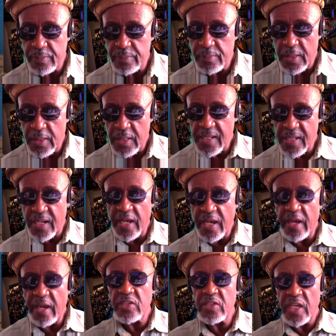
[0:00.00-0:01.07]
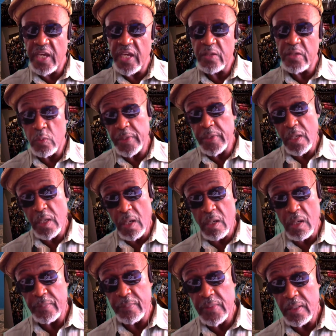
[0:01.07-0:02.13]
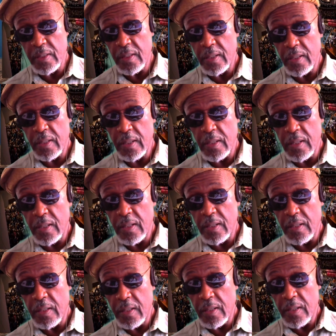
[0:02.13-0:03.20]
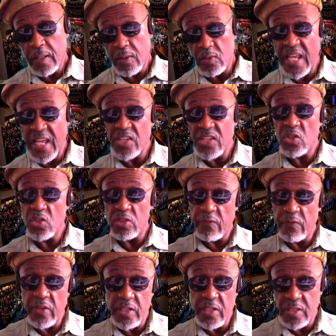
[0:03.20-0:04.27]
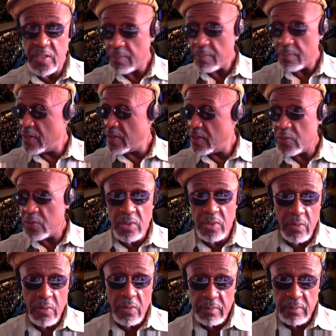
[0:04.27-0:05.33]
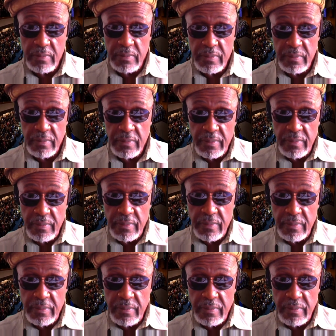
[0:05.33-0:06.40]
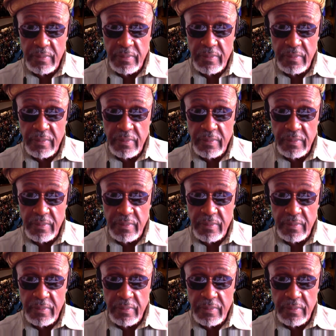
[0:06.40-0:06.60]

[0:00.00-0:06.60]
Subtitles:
Not a hair on your head will be harmed. Because that's your defense. But if you don't know it, what can I